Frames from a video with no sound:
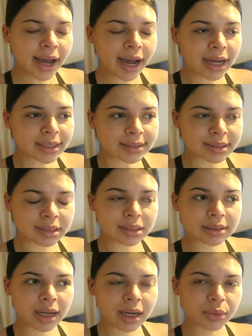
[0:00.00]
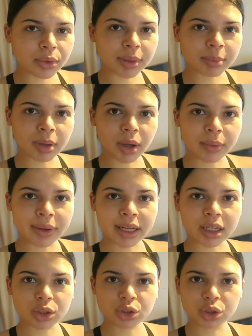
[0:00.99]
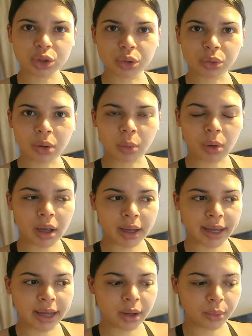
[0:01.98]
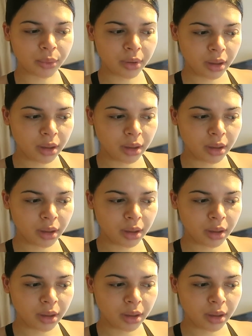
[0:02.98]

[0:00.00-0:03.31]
And now I'm going to do a workout.